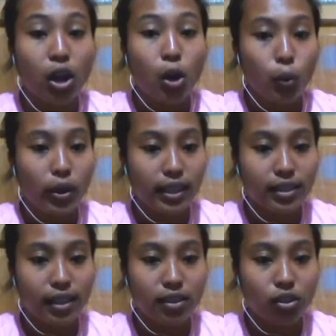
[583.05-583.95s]
when it
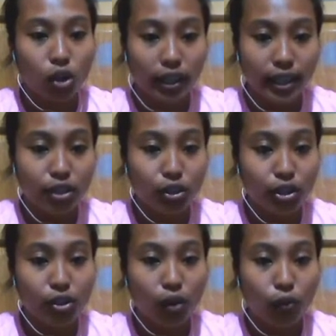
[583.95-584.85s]
gets dark and
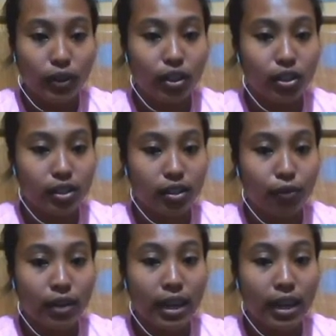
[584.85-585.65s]
turns off when there's enough